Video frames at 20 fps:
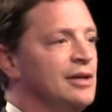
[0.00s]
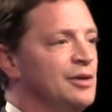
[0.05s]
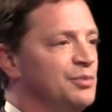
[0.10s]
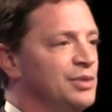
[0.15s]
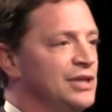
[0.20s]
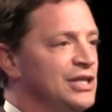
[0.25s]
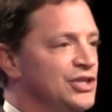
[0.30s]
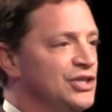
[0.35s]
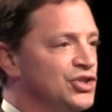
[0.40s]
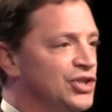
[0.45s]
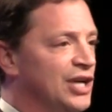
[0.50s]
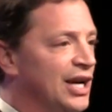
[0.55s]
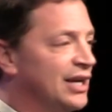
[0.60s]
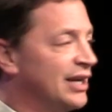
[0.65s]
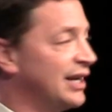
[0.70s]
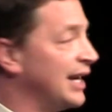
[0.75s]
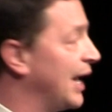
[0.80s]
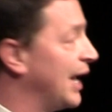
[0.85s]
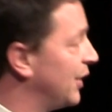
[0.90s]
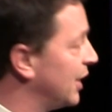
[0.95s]
Please check
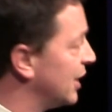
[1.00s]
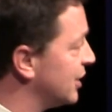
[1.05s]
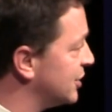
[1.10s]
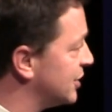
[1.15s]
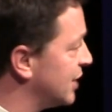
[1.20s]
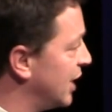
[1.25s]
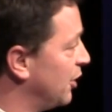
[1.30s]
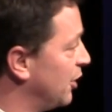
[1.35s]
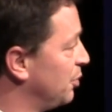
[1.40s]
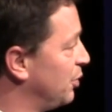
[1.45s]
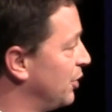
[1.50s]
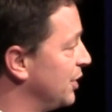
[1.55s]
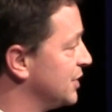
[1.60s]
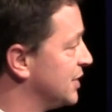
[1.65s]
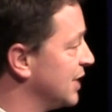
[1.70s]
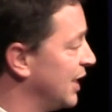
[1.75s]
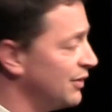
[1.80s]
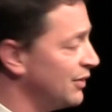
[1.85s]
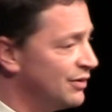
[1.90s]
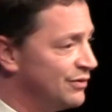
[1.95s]
it out. As Sarah
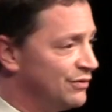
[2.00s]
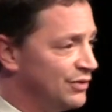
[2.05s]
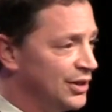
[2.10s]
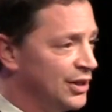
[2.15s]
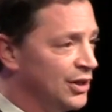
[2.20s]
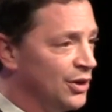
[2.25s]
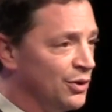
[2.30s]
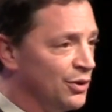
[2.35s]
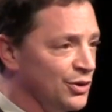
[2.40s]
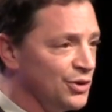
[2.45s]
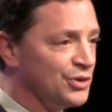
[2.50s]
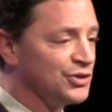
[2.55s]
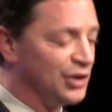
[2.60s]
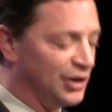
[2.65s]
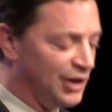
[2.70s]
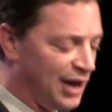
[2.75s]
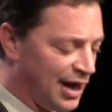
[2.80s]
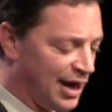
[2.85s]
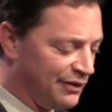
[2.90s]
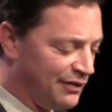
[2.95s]
points out in the video, there is a
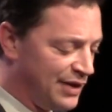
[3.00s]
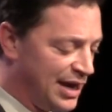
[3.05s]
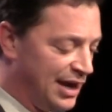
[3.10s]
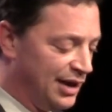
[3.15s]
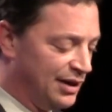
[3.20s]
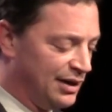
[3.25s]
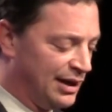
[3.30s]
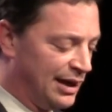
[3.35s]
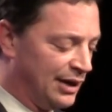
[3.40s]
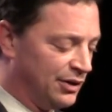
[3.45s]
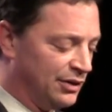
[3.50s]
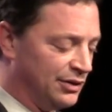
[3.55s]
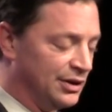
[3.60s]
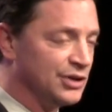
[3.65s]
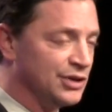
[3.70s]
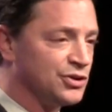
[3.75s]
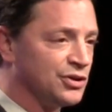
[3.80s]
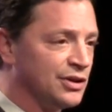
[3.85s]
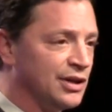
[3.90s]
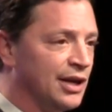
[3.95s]
lot of hate out on the
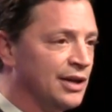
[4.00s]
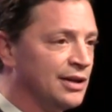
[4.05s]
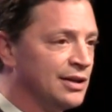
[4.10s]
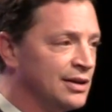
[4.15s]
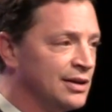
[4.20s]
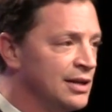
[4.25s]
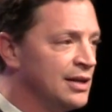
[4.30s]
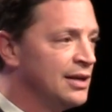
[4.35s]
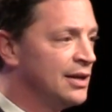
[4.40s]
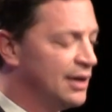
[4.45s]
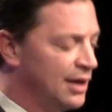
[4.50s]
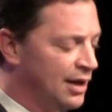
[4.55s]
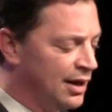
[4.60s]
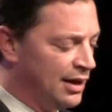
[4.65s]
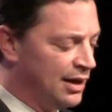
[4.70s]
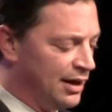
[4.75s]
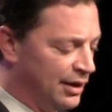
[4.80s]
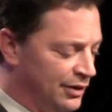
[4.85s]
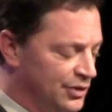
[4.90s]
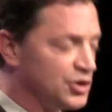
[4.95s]
internet,
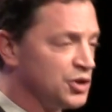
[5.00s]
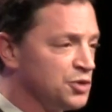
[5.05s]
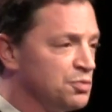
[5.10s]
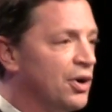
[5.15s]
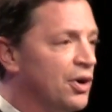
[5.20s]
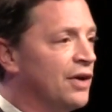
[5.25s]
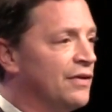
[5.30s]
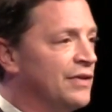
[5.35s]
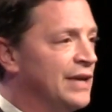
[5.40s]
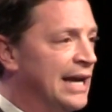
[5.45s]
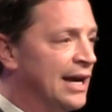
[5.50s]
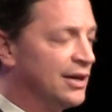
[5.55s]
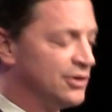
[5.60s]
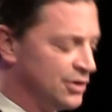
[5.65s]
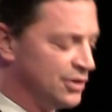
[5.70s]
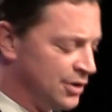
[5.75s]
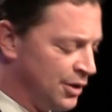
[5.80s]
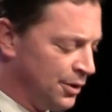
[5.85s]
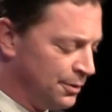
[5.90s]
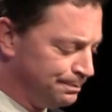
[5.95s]
and this is part of the
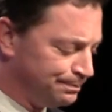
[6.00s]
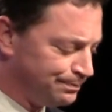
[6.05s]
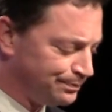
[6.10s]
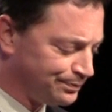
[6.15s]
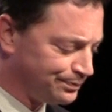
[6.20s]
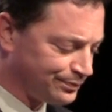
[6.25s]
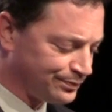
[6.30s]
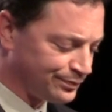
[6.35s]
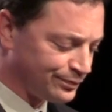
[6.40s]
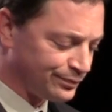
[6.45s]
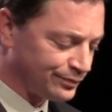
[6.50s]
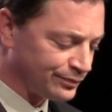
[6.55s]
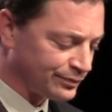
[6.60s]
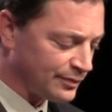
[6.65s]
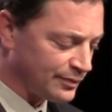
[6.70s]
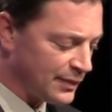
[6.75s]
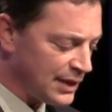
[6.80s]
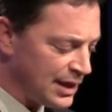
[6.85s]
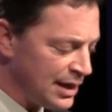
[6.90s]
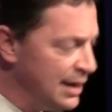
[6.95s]
antidote.
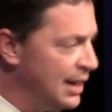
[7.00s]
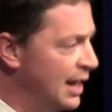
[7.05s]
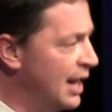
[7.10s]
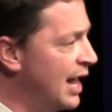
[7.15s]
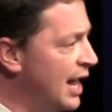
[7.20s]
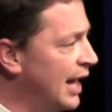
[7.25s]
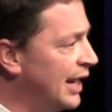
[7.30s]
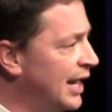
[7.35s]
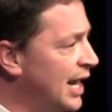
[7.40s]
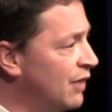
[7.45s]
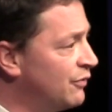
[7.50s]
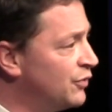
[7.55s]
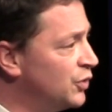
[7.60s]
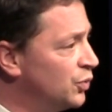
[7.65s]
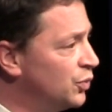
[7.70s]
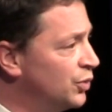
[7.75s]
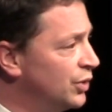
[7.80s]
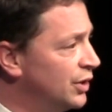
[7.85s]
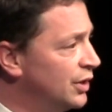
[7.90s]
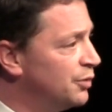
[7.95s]
And now, if
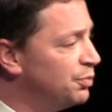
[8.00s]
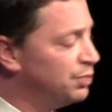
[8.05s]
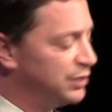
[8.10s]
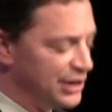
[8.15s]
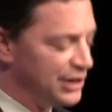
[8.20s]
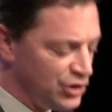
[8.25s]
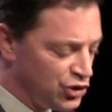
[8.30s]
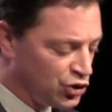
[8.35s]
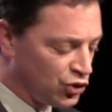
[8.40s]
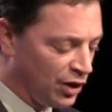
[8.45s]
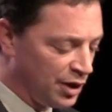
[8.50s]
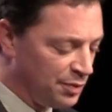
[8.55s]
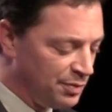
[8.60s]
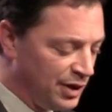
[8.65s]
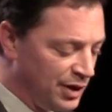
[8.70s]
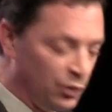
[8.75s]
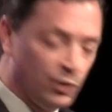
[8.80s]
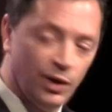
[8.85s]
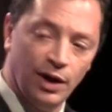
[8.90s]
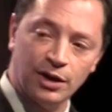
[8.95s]
you would, please join
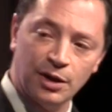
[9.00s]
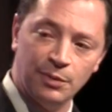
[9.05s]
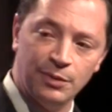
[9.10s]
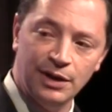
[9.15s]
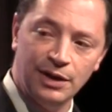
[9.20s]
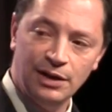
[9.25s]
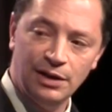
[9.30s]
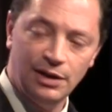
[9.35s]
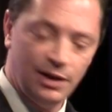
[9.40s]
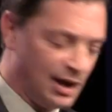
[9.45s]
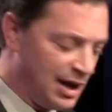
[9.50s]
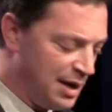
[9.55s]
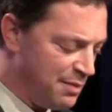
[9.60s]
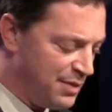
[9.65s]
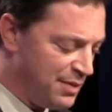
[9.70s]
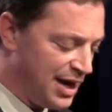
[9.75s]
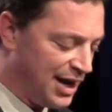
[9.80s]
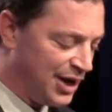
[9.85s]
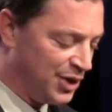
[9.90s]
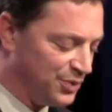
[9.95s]
me in welcoming a
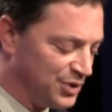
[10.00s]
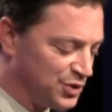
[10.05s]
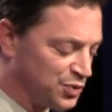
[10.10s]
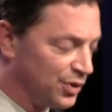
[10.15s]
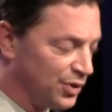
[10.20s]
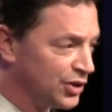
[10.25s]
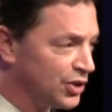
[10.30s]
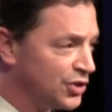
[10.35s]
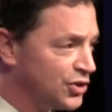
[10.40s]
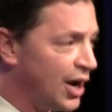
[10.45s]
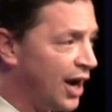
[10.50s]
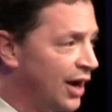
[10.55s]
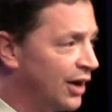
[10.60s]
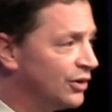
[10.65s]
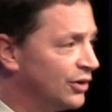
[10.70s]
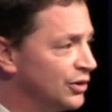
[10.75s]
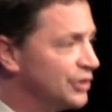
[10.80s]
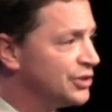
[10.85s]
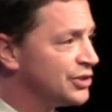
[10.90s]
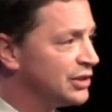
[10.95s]
man who has worked
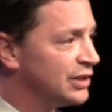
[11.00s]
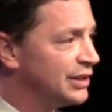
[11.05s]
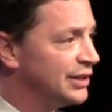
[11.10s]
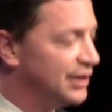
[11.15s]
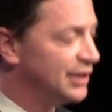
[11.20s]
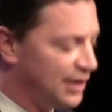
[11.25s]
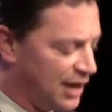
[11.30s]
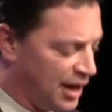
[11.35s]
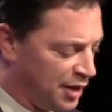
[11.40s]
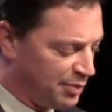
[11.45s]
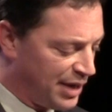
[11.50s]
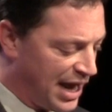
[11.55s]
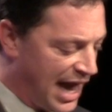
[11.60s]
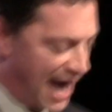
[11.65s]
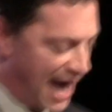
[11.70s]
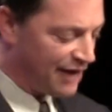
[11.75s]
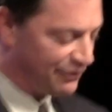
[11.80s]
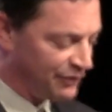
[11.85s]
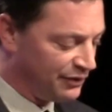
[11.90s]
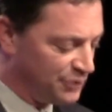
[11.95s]
tirelessly on
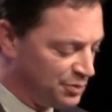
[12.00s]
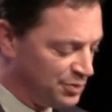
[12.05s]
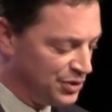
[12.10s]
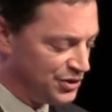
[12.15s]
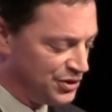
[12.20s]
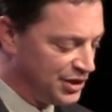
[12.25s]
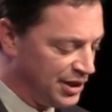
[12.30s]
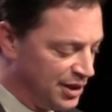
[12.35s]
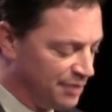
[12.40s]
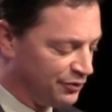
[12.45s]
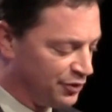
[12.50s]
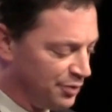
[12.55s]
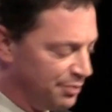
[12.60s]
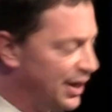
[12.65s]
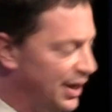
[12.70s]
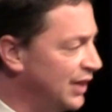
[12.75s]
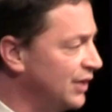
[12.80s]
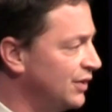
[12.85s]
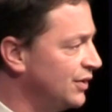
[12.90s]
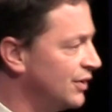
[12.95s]
behalf of the museum for
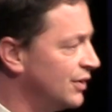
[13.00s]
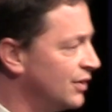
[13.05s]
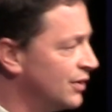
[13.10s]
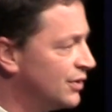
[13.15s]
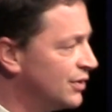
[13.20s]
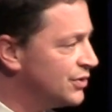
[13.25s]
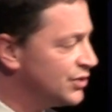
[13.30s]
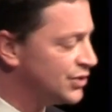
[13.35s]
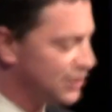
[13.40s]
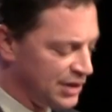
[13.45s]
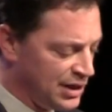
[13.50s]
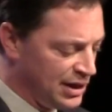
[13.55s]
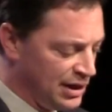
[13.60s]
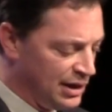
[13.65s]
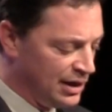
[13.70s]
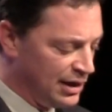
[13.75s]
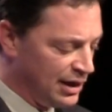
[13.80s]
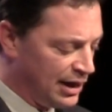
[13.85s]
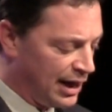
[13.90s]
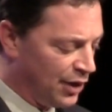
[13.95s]
many years,
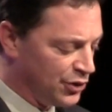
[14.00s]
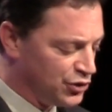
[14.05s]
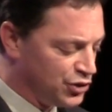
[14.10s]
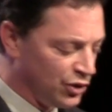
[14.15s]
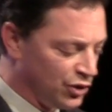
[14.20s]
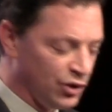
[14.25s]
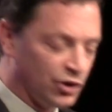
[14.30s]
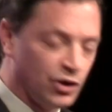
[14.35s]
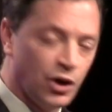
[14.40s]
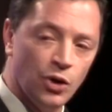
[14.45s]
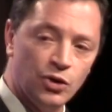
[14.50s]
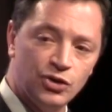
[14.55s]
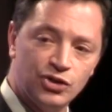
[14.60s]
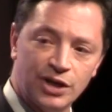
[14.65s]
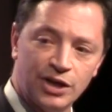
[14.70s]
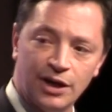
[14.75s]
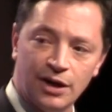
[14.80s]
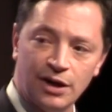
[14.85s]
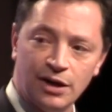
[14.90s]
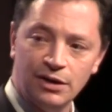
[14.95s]
our dinner
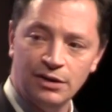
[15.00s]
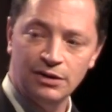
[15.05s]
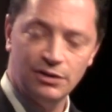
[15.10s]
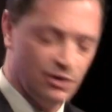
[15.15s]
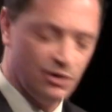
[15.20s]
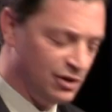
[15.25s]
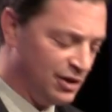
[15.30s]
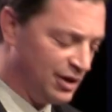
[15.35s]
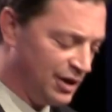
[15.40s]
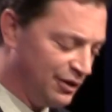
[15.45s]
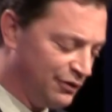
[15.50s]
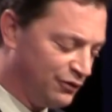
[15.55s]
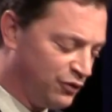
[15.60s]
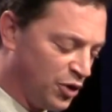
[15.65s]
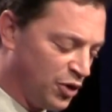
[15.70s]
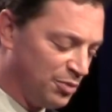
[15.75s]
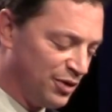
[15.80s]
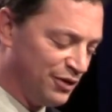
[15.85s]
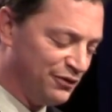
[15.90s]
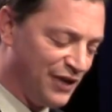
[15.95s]
co-chair and
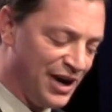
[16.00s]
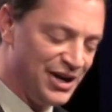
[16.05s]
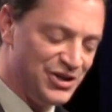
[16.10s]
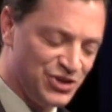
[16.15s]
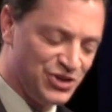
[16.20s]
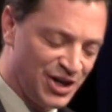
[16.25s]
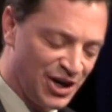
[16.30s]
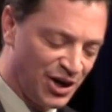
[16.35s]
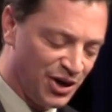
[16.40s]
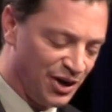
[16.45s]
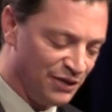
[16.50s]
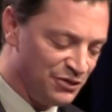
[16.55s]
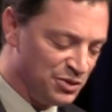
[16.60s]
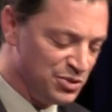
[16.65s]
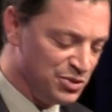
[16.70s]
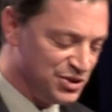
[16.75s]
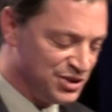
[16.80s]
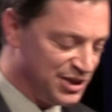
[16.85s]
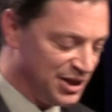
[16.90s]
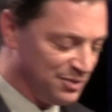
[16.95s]
former vice chair of the
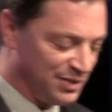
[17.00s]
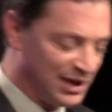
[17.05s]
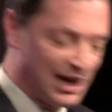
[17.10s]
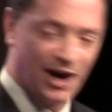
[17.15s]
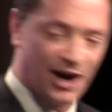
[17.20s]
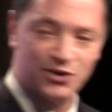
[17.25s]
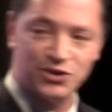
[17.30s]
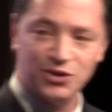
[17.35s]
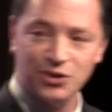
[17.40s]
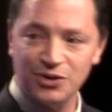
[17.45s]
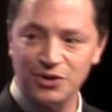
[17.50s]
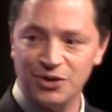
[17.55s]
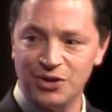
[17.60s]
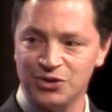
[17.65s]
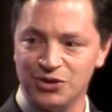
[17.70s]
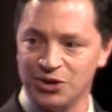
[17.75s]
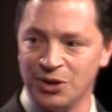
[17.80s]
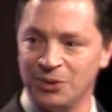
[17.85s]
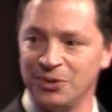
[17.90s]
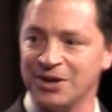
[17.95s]
Museum Council,
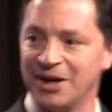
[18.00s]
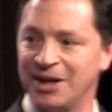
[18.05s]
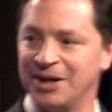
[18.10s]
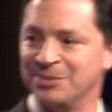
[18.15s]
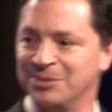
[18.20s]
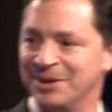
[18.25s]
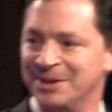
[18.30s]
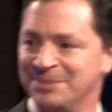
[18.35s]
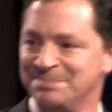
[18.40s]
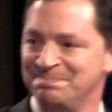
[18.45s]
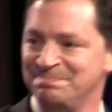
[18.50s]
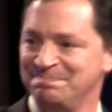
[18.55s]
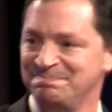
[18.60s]
Joel Geiderman.